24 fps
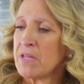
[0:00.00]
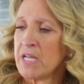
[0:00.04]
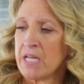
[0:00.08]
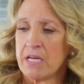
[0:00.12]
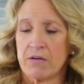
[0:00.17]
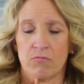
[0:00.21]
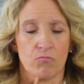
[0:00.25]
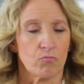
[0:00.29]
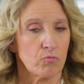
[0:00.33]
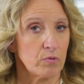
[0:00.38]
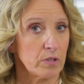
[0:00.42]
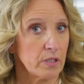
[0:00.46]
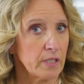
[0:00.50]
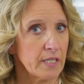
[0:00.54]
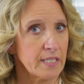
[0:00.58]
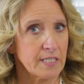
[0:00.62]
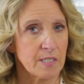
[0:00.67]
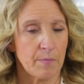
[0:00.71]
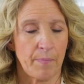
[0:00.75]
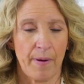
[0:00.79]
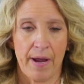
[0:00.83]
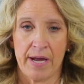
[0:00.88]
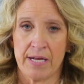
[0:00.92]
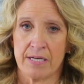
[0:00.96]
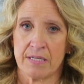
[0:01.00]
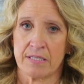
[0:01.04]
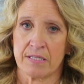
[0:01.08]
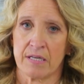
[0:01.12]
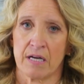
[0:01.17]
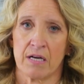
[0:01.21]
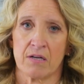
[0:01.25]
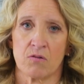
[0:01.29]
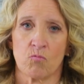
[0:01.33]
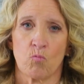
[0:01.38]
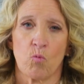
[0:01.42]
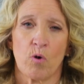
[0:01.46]
It really depends
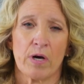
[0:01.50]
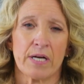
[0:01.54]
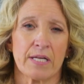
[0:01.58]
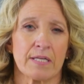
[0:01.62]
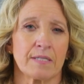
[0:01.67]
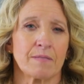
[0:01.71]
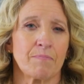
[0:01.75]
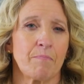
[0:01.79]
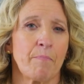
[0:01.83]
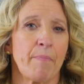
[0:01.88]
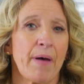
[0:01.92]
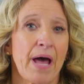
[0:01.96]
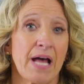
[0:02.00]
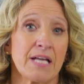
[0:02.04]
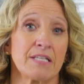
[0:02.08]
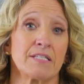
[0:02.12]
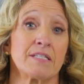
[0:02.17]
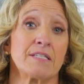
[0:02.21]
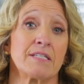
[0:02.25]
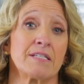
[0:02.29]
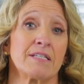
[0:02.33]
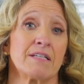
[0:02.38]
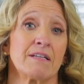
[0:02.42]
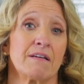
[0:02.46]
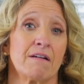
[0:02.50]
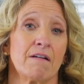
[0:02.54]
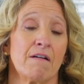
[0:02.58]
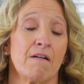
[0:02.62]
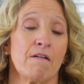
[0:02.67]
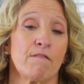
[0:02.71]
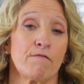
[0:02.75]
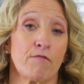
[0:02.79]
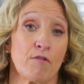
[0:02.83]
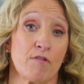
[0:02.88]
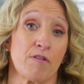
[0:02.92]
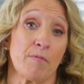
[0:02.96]
on what is best
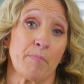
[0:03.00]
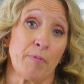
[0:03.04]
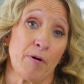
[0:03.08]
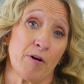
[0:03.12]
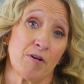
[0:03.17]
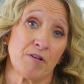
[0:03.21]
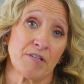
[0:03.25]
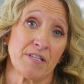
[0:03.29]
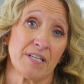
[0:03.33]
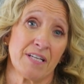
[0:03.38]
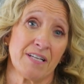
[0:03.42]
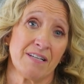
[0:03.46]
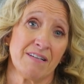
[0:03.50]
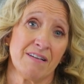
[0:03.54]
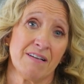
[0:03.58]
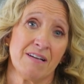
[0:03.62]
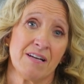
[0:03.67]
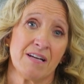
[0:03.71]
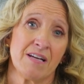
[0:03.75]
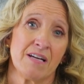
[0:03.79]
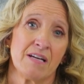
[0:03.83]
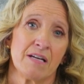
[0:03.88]
for the person